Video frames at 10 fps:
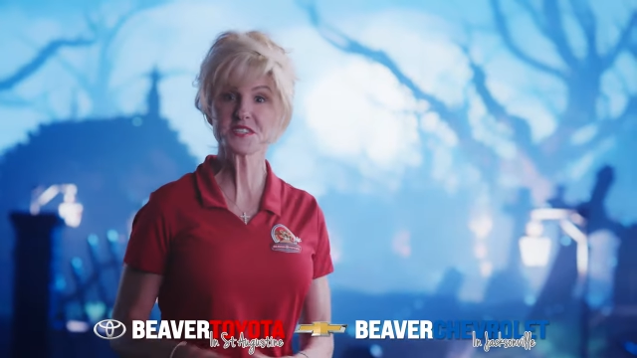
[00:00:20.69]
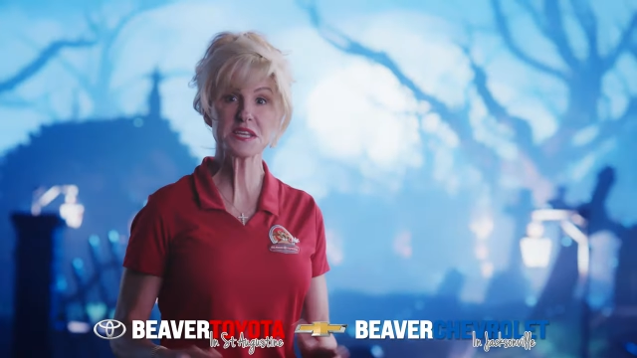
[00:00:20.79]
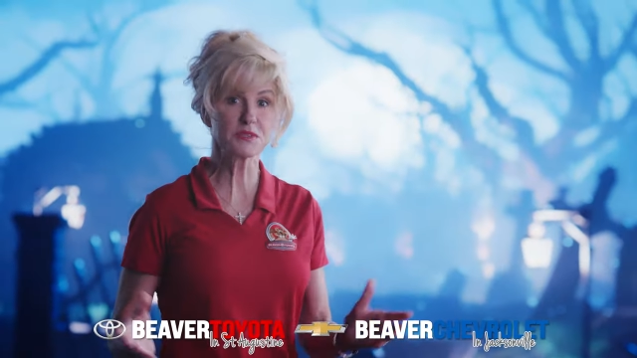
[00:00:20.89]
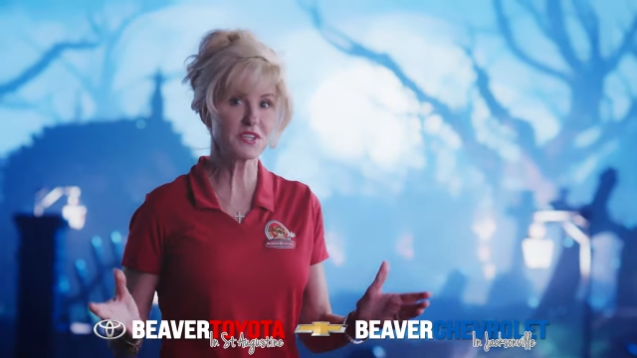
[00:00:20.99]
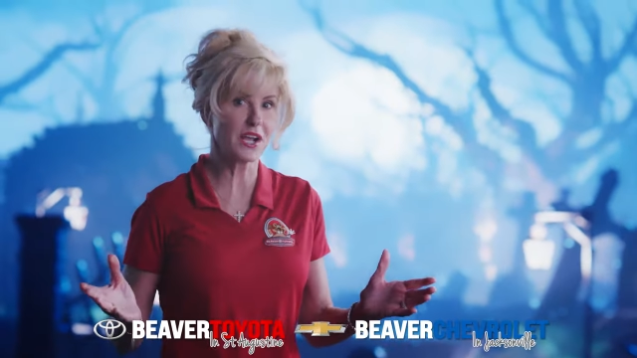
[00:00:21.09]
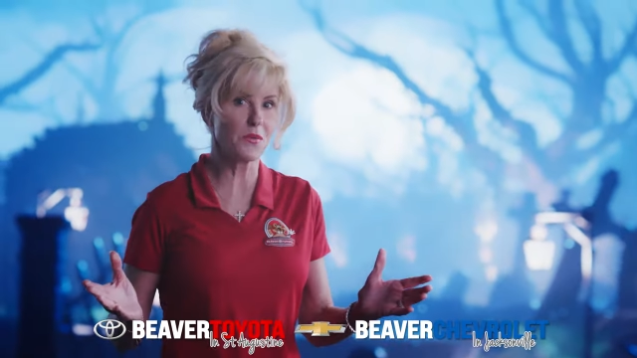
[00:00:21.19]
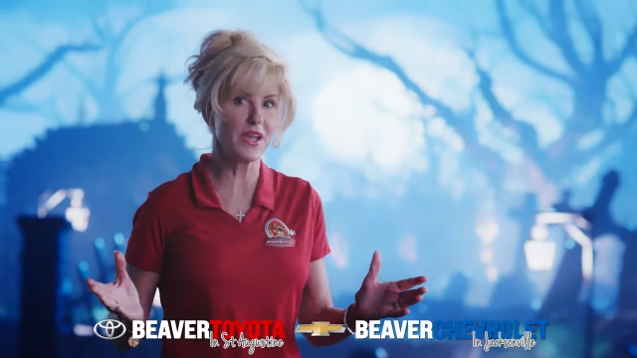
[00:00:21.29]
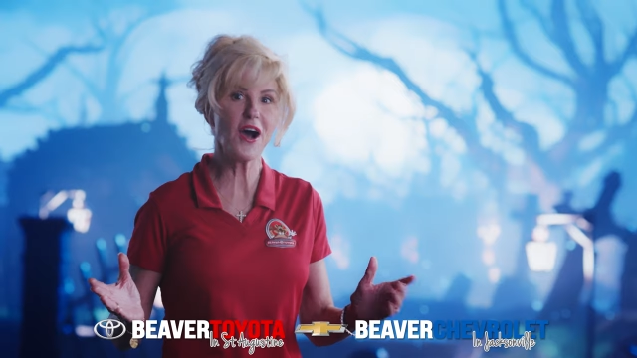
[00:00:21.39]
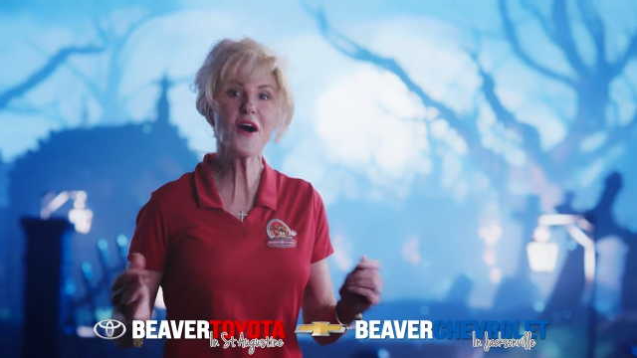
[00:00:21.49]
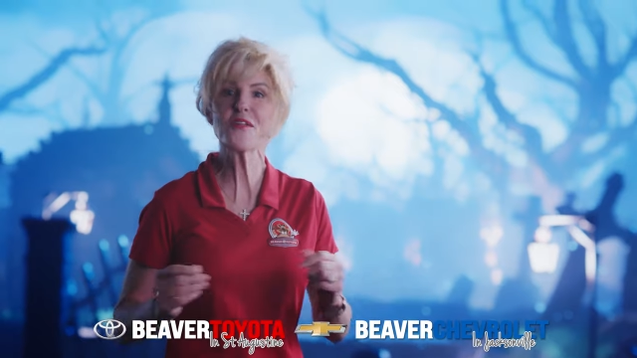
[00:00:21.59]
team will take away
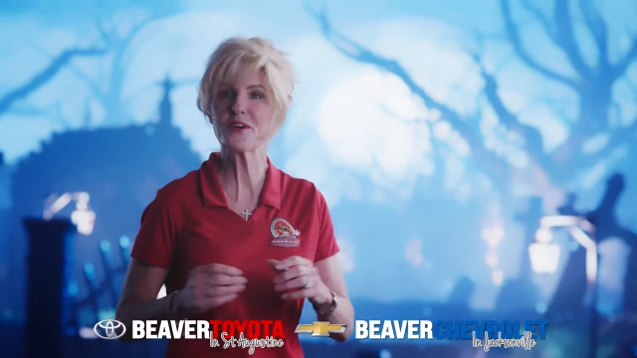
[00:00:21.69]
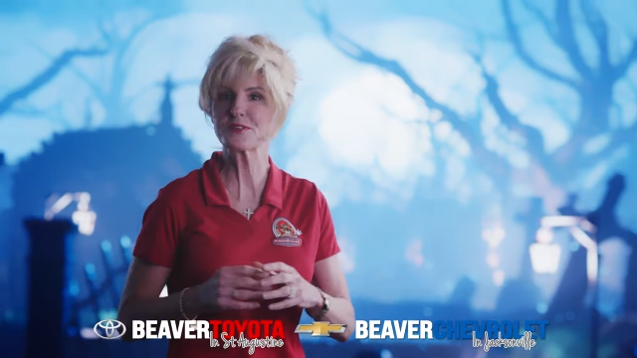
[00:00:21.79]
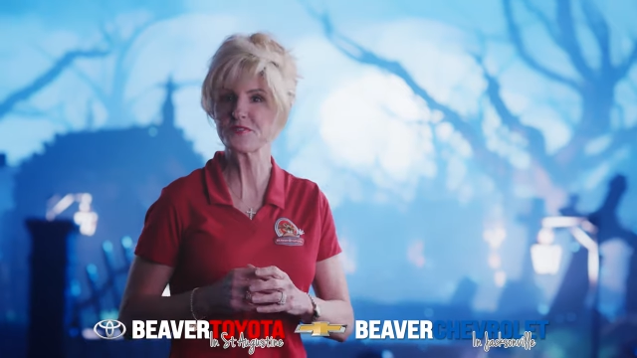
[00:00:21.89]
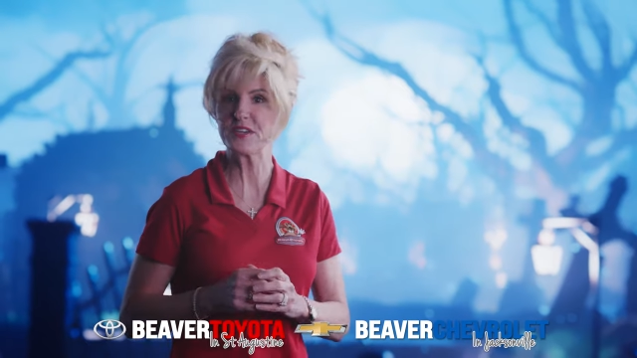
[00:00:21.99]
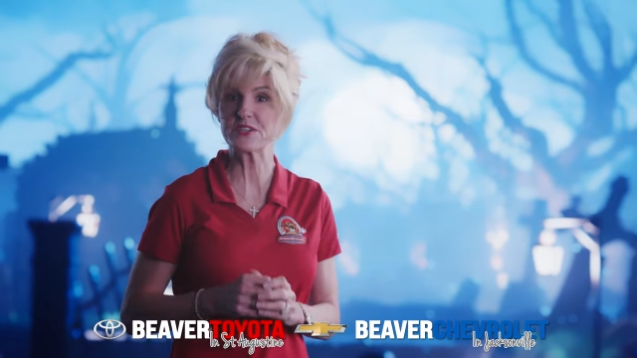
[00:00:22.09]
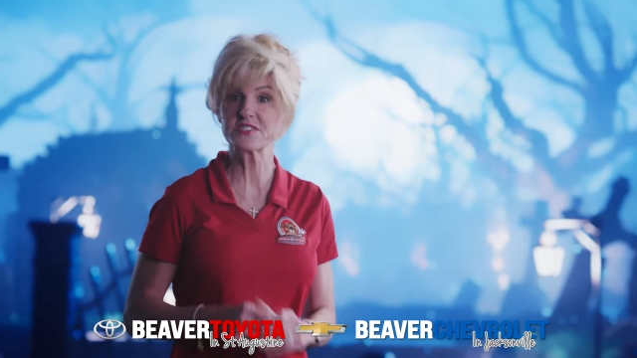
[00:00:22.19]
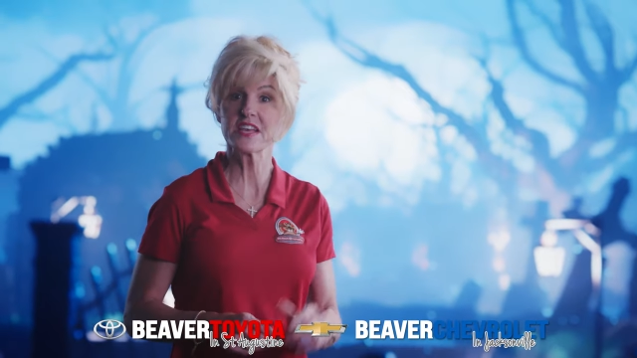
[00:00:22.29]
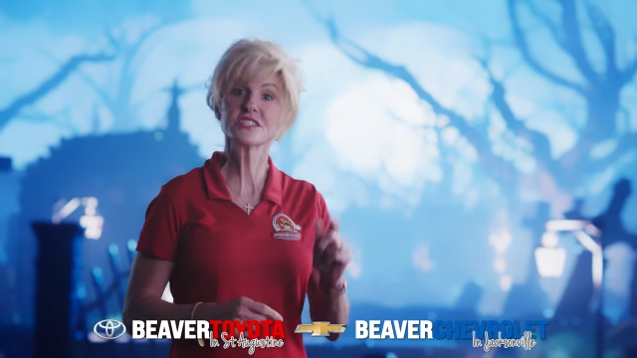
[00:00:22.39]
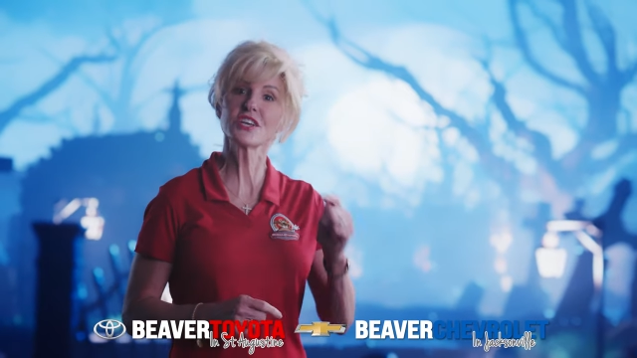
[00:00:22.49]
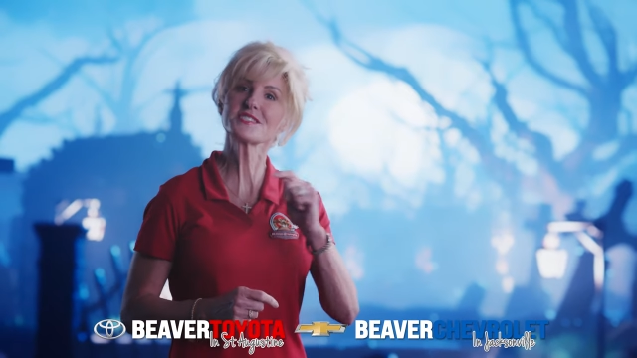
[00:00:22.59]
all those fears.
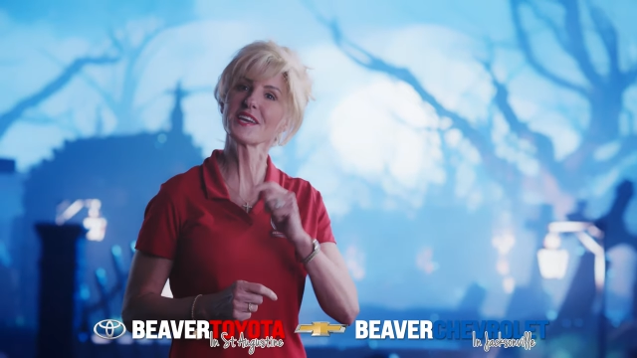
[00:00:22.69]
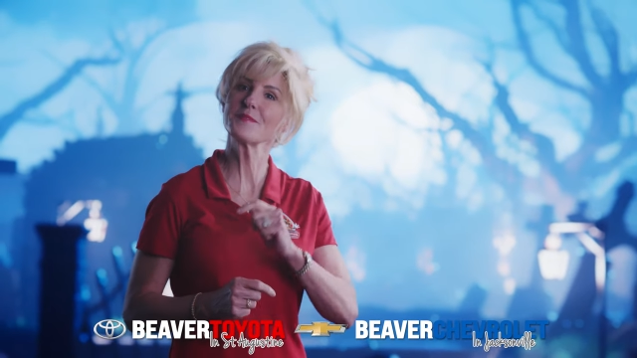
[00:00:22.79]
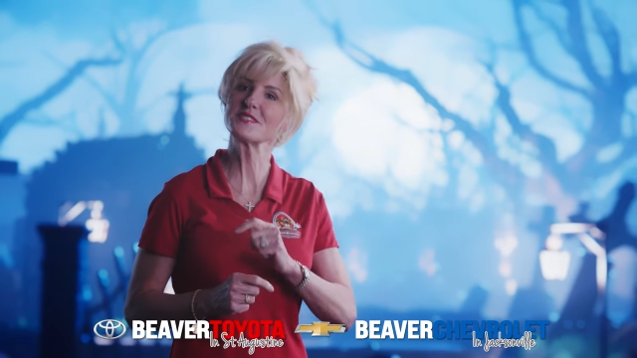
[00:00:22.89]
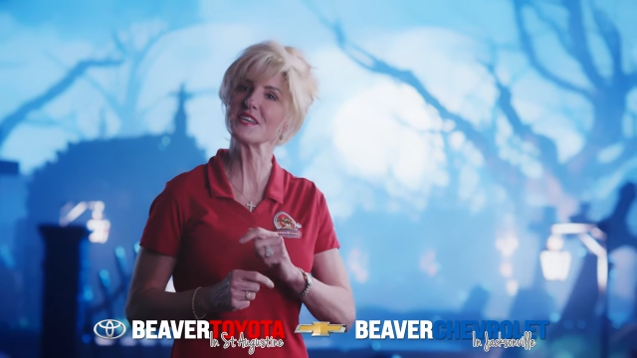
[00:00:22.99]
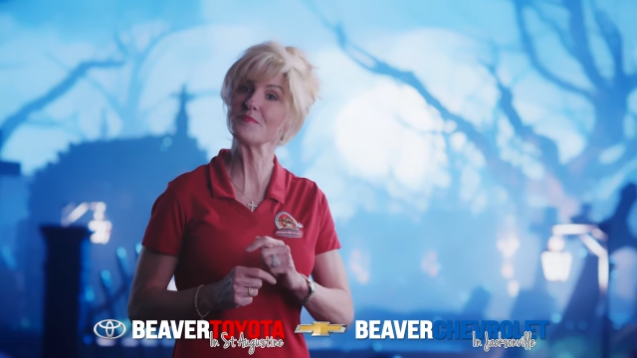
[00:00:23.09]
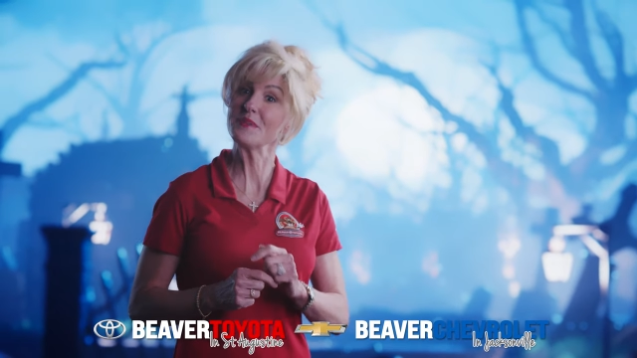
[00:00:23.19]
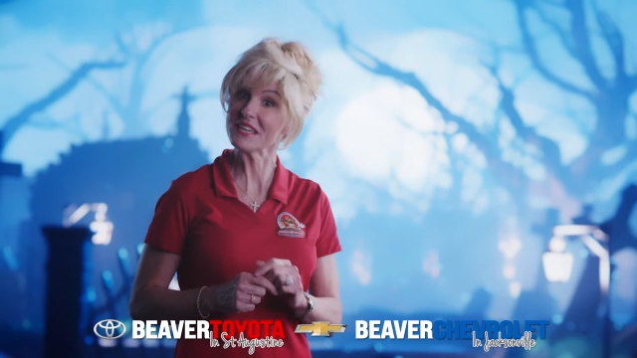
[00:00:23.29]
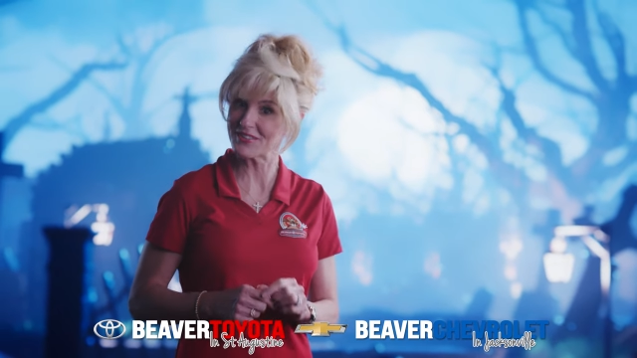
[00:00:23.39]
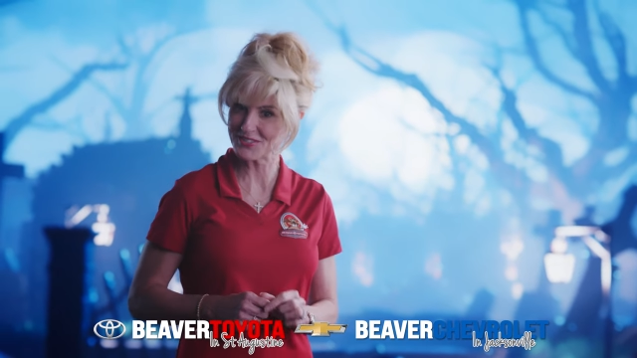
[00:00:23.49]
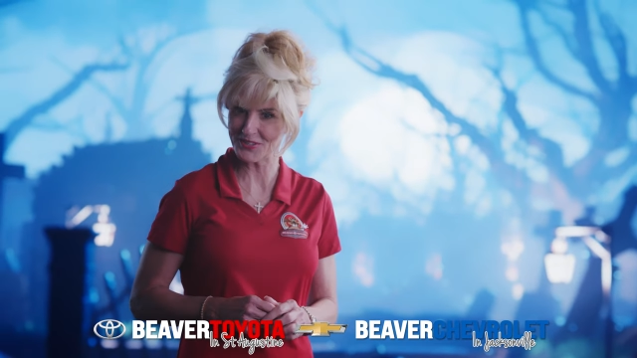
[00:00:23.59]
Just come see
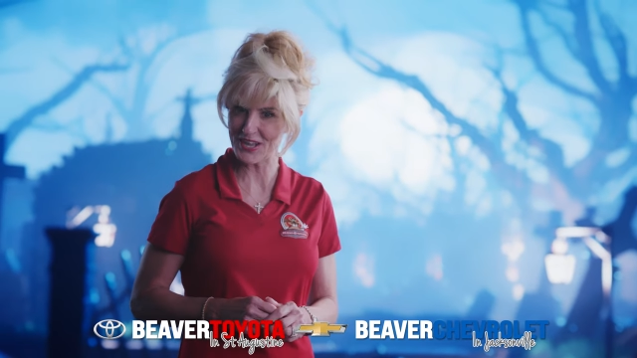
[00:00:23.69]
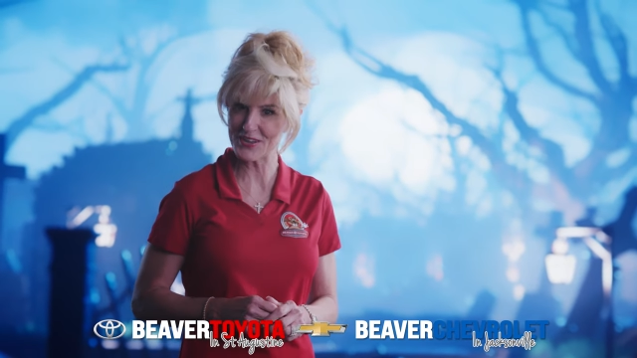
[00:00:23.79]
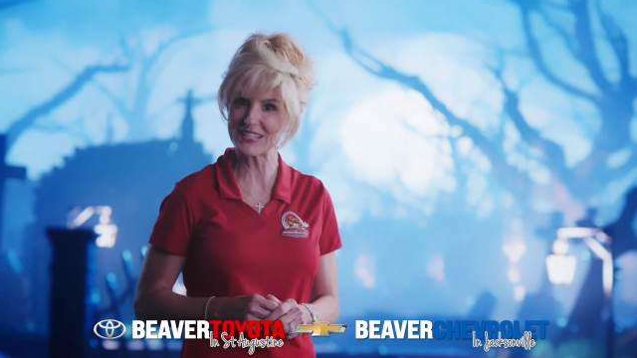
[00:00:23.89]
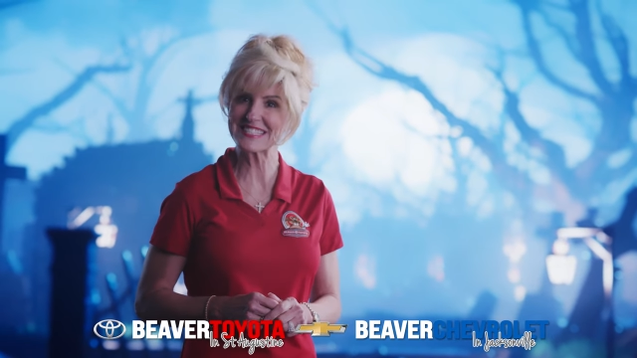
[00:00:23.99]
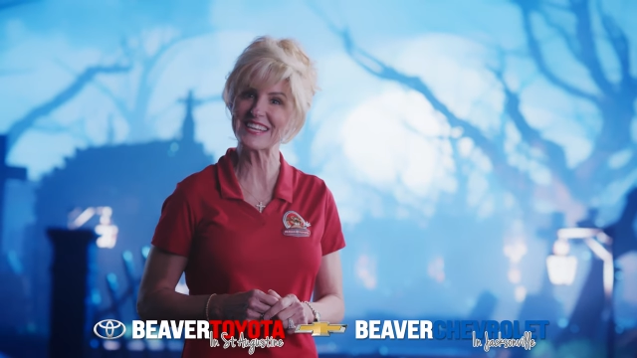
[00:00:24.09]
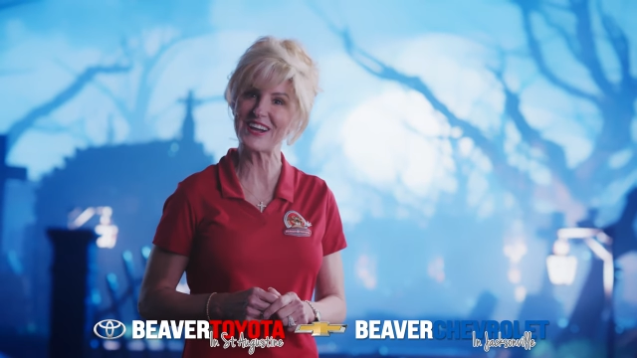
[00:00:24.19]
Beaver Toyota in Saint